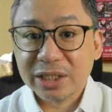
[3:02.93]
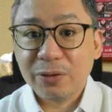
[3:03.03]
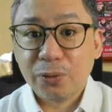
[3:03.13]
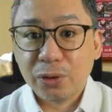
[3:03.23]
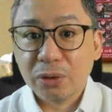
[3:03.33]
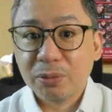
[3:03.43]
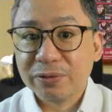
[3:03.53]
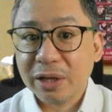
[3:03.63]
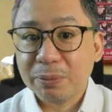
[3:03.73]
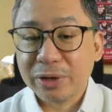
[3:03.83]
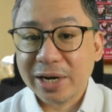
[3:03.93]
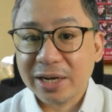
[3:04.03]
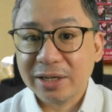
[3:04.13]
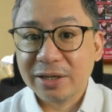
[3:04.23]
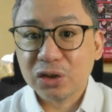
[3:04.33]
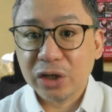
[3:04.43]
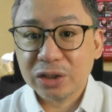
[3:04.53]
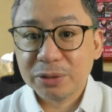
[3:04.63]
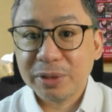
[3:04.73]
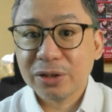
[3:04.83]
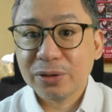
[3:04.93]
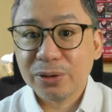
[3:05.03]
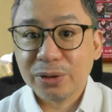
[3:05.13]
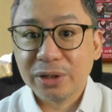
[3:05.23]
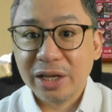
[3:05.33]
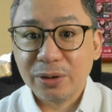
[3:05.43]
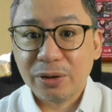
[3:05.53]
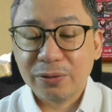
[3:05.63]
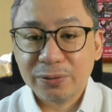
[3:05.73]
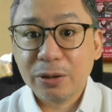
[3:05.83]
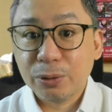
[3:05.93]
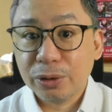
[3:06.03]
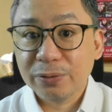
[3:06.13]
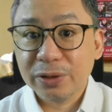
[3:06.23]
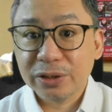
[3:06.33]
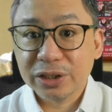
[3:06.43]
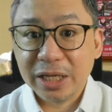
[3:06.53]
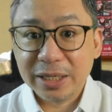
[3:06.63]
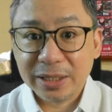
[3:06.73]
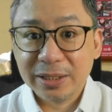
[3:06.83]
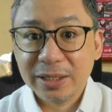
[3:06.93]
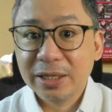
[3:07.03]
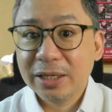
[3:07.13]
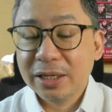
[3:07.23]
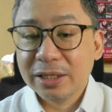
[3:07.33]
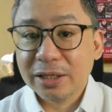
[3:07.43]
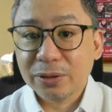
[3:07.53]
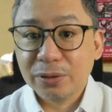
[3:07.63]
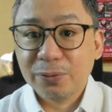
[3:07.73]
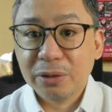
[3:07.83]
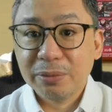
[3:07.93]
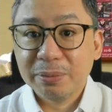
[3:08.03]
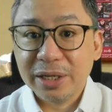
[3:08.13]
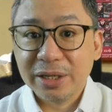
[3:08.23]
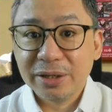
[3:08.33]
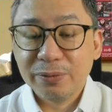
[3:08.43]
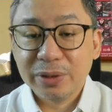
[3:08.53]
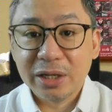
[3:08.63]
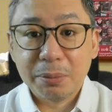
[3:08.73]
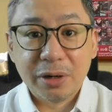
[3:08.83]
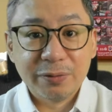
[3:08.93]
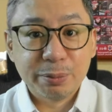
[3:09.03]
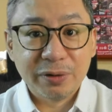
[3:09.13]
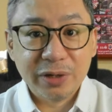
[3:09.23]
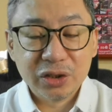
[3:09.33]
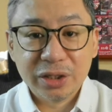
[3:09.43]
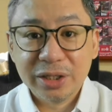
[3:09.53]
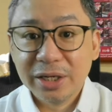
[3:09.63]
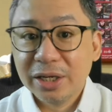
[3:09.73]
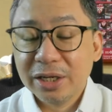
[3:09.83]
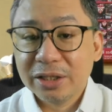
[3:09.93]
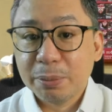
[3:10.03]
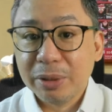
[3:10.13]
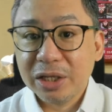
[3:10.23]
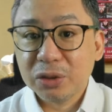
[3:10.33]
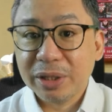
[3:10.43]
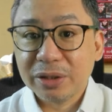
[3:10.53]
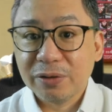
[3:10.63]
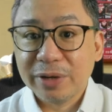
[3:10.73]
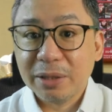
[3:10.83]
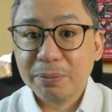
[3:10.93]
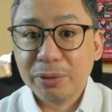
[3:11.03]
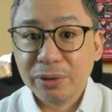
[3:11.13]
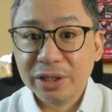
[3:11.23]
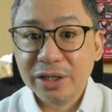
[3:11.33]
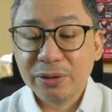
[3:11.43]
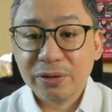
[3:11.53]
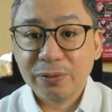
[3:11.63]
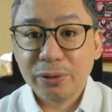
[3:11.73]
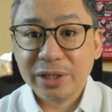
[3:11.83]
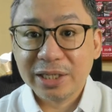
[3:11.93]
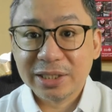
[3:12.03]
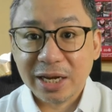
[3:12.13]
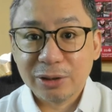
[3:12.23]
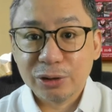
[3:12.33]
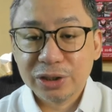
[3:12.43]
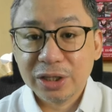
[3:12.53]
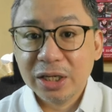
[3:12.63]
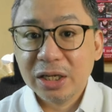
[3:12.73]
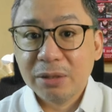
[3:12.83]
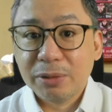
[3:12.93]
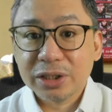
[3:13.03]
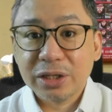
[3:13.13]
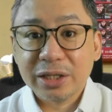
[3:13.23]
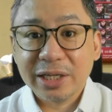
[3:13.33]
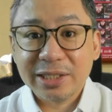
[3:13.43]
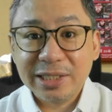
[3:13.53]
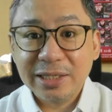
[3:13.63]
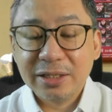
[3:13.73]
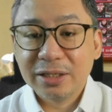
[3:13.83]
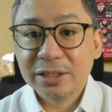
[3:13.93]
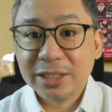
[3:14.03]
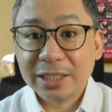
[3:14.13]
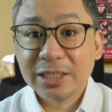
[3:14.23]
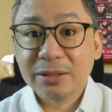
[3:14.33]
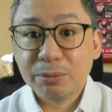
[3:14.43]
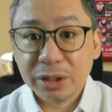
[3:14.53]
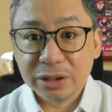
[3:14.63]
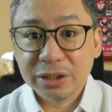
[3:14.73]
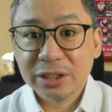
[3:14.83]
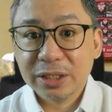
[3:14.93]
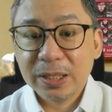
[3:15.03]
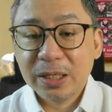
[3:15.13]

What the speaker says: as a form of temporary retrenchment or layoff. The court further stated that conformably with the above provision, the placement of an employee on floating status must not exceed 6 months.